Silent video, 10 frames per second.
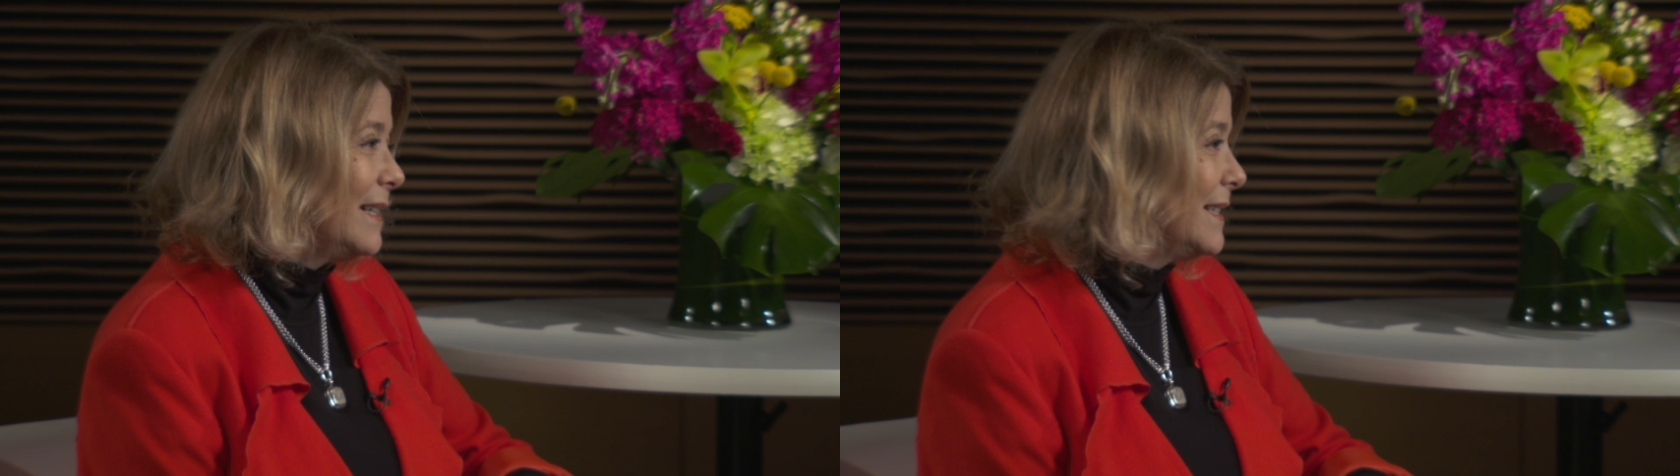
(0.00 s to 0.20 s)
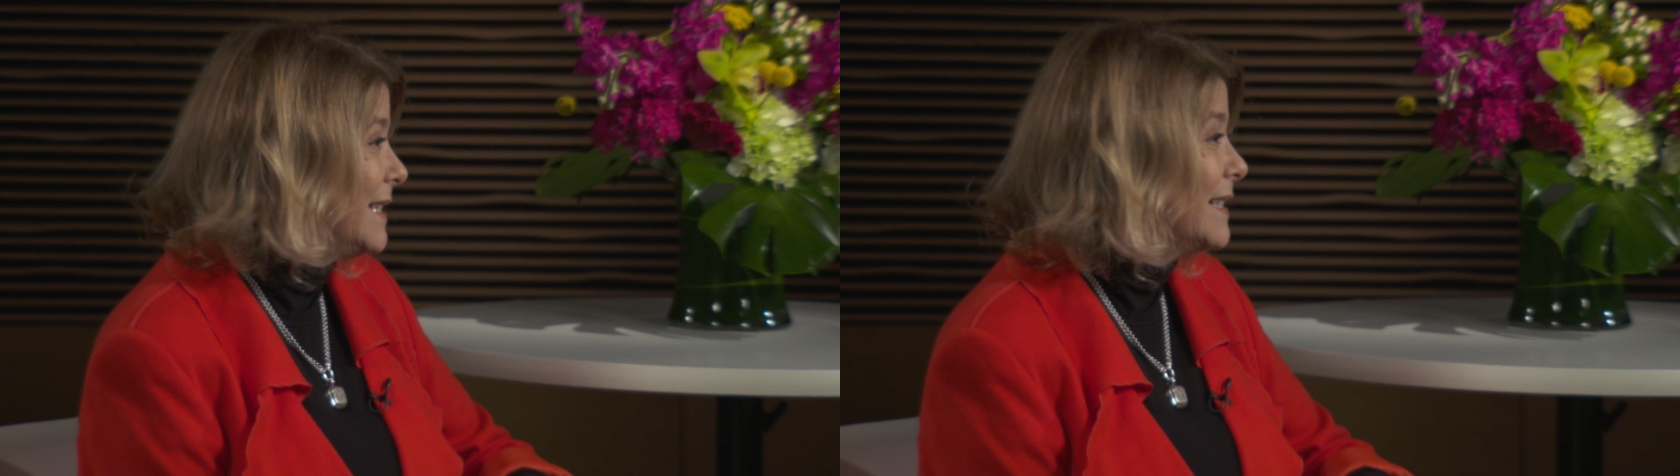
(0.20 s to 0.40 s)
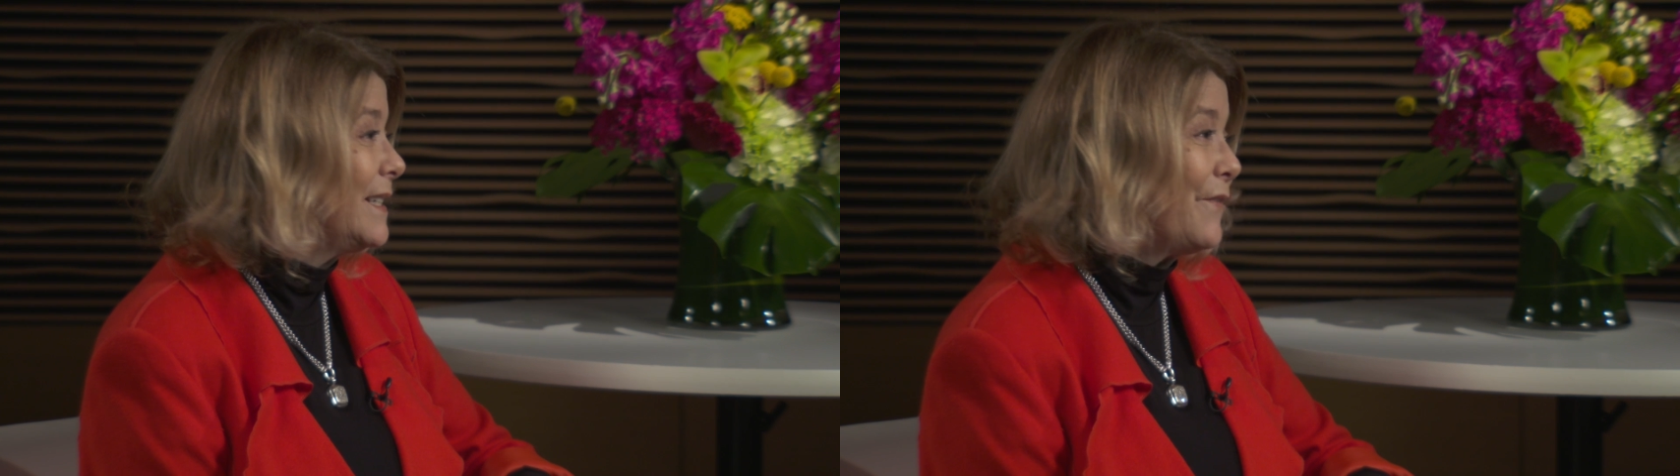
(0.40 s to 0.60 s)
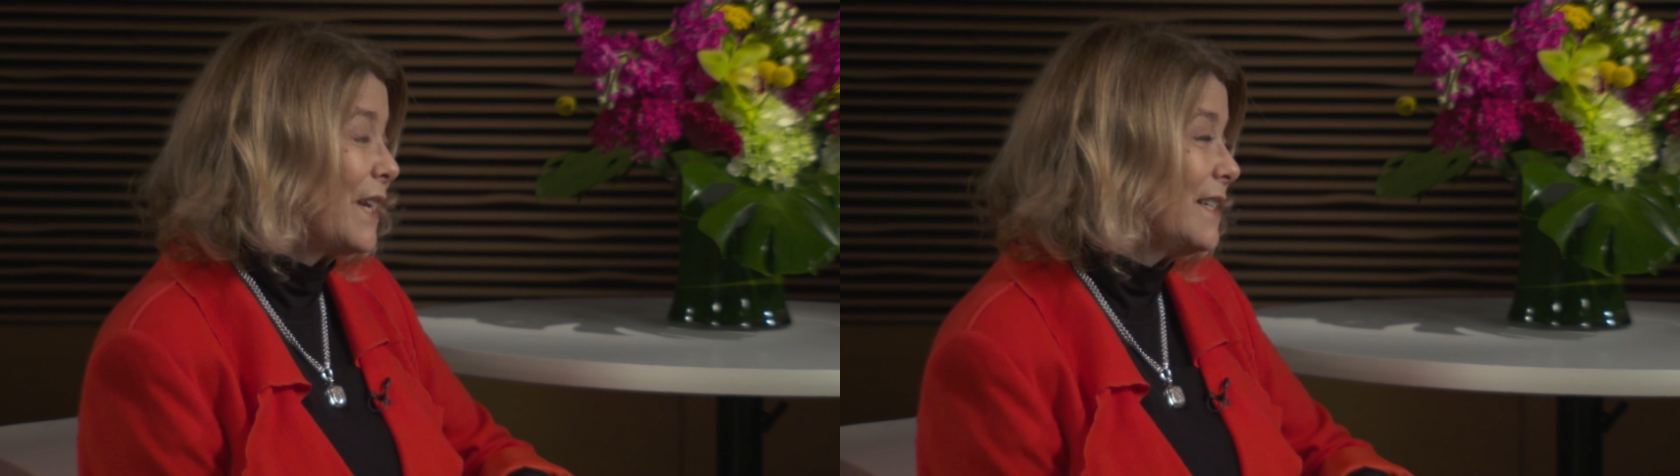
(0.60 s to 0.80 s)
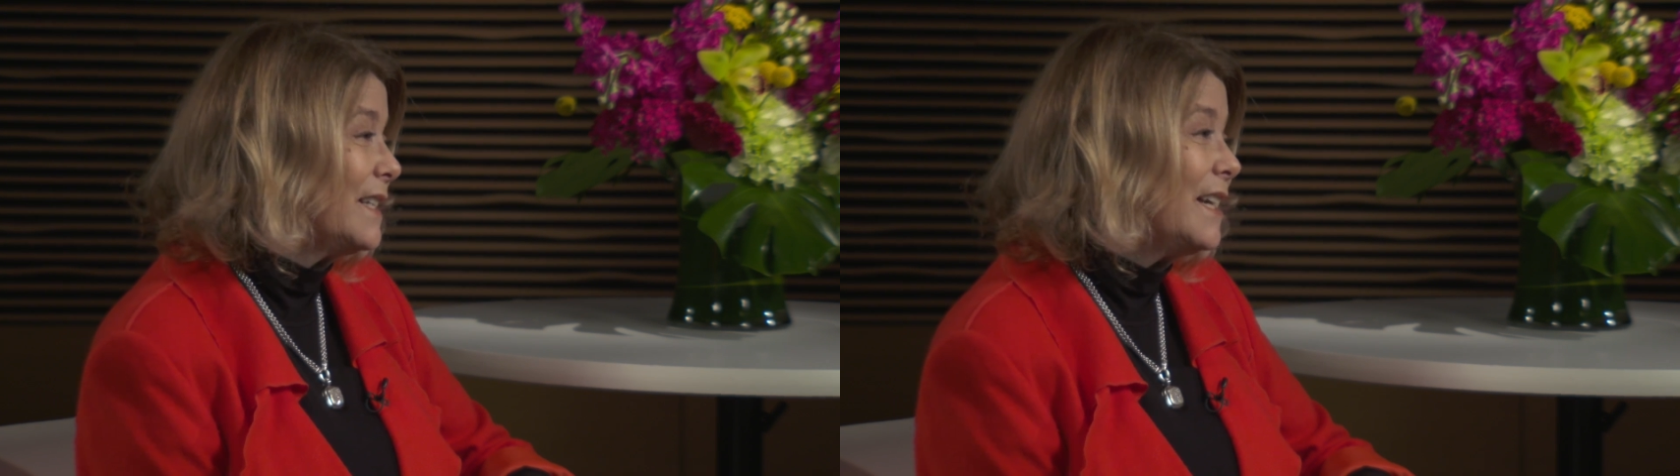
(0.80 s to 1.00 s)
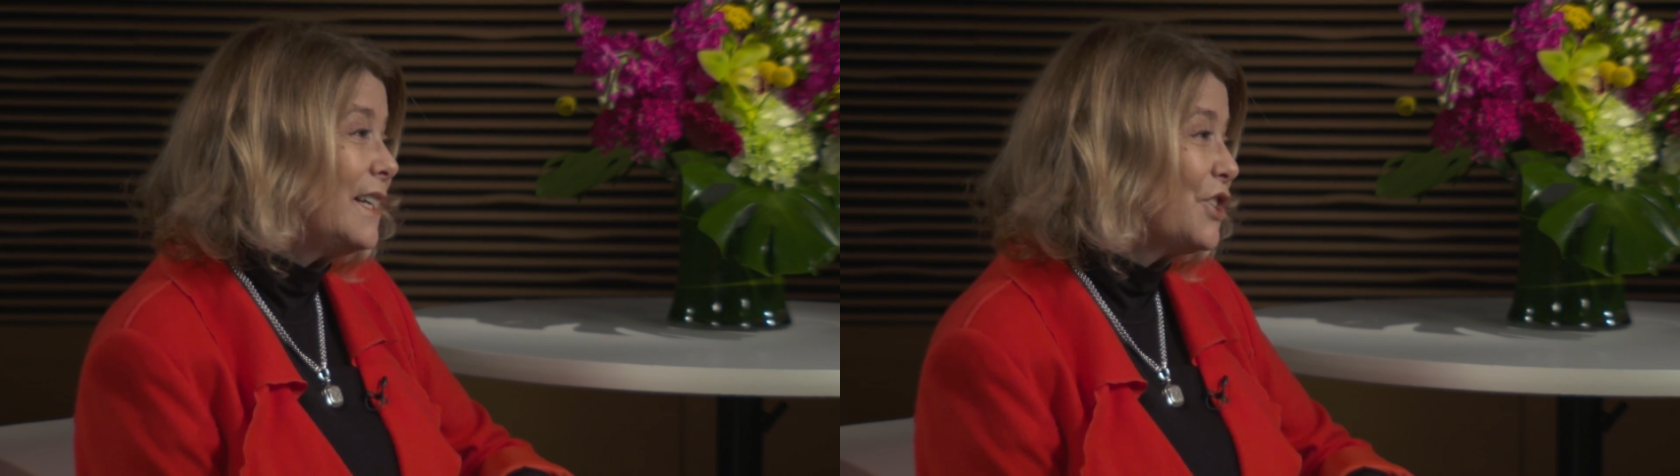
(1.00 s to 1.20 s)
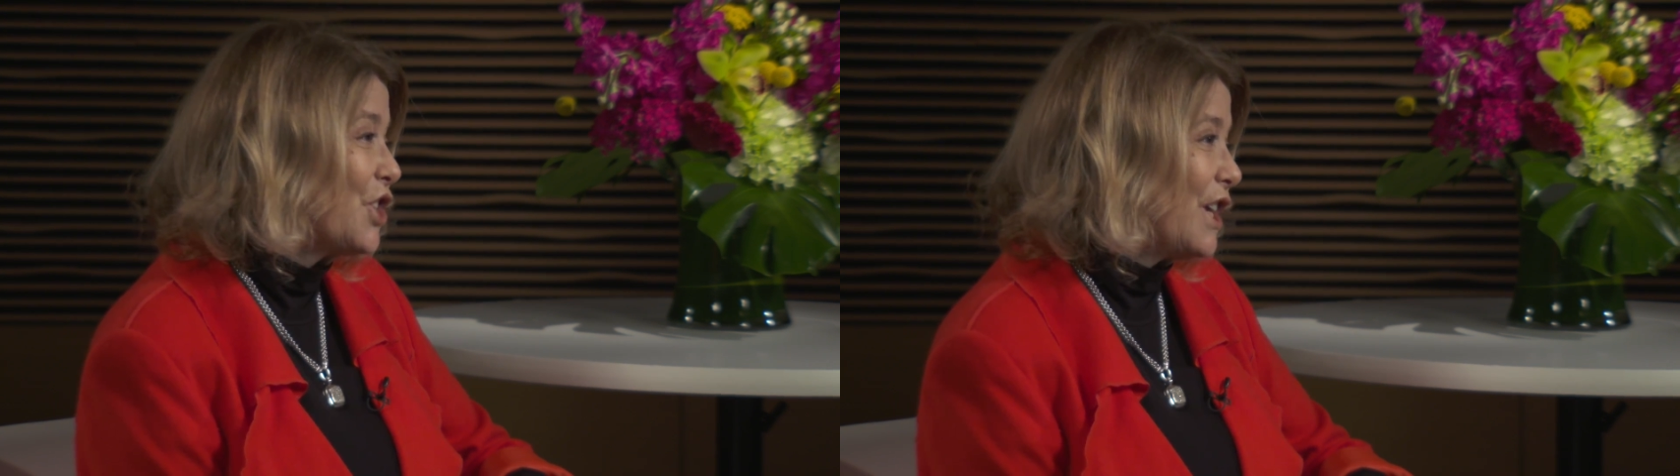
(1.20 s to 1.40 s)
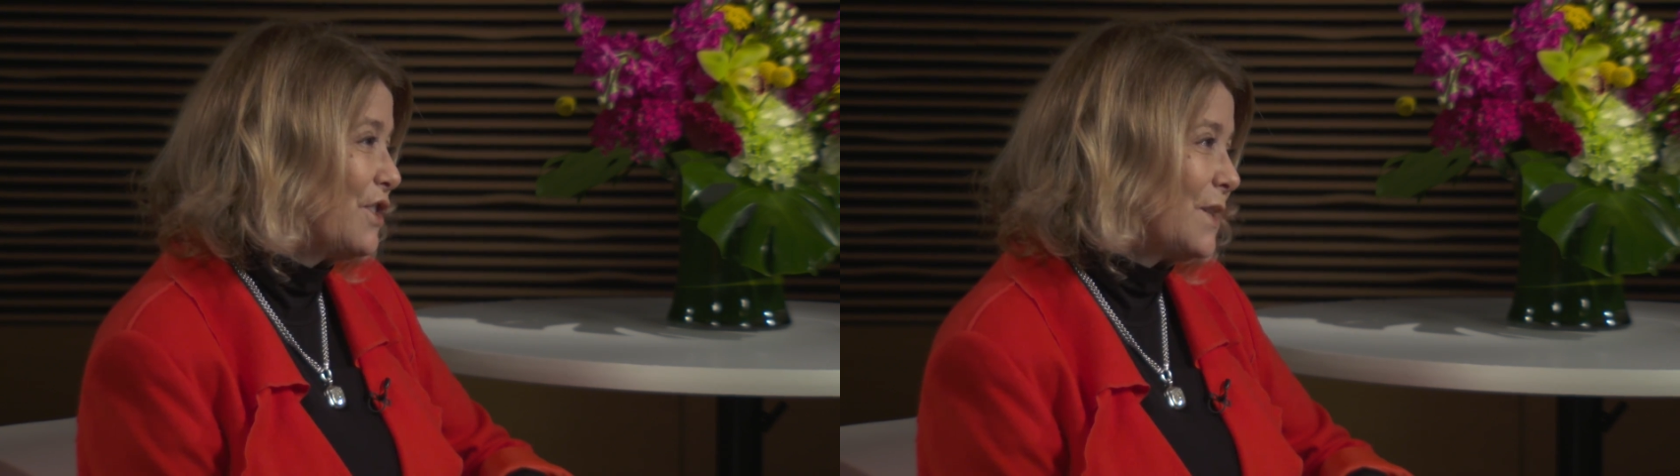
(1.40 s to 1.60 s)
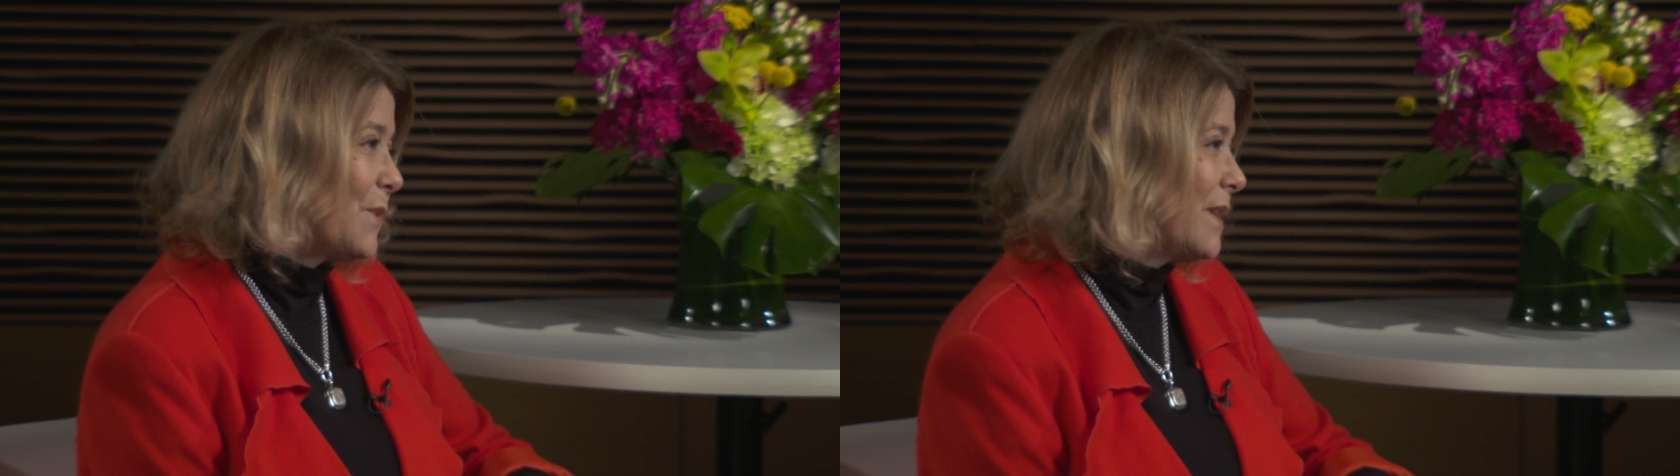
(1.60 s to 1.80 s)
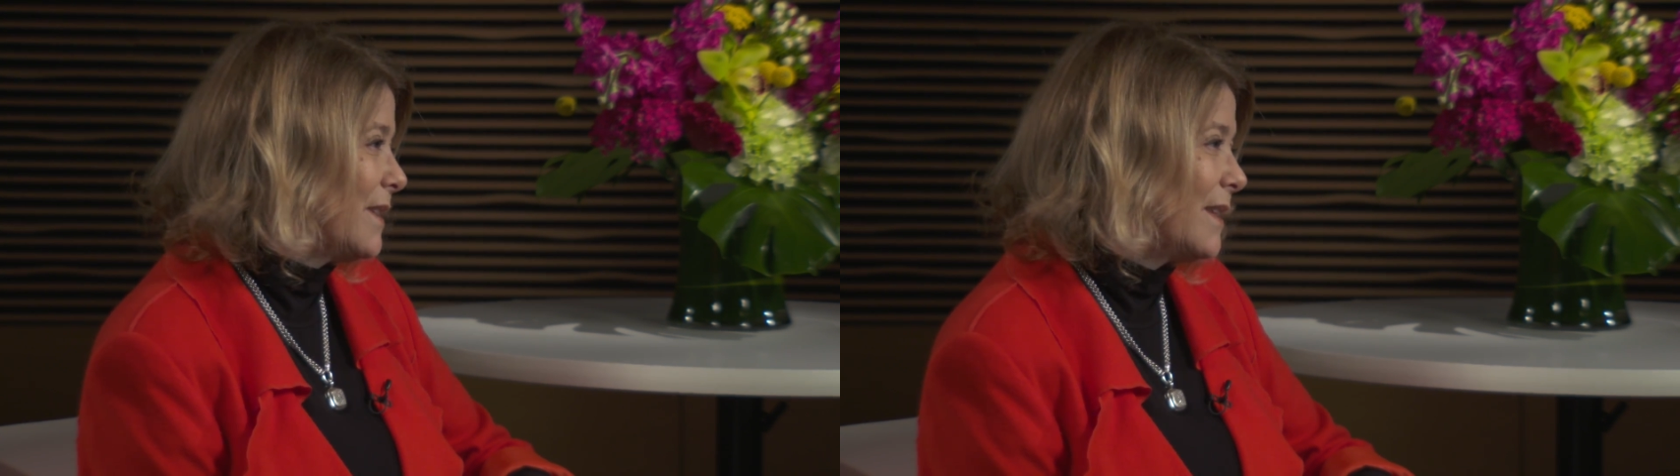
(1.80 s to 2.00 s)
significant changes
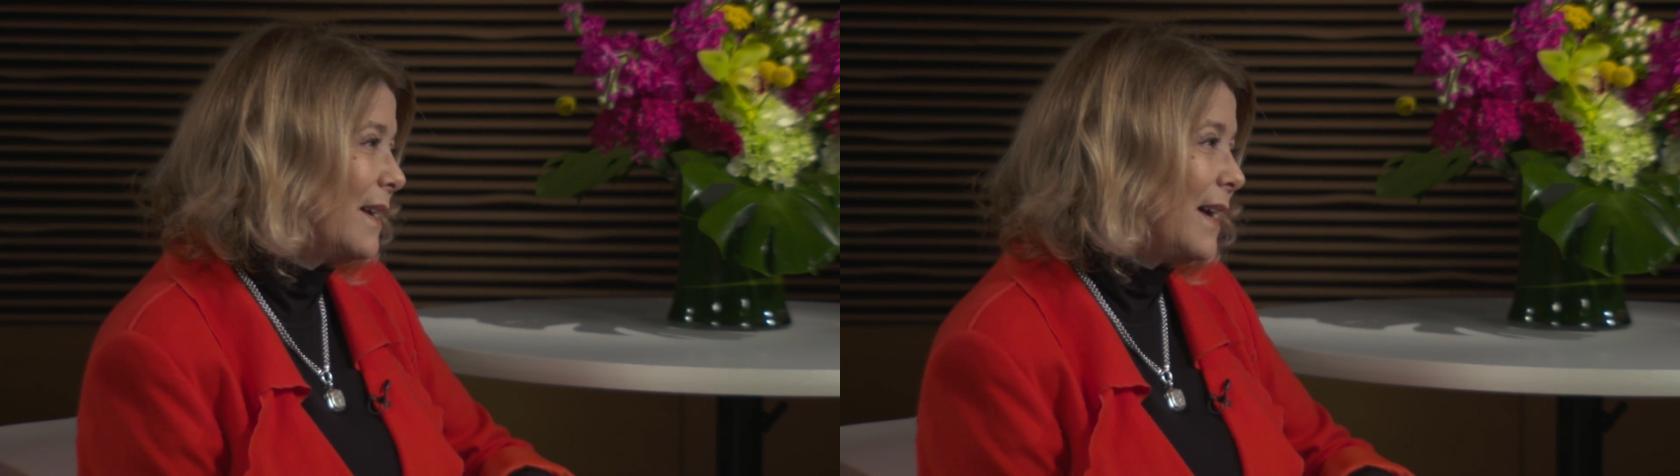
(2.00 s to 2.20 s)
with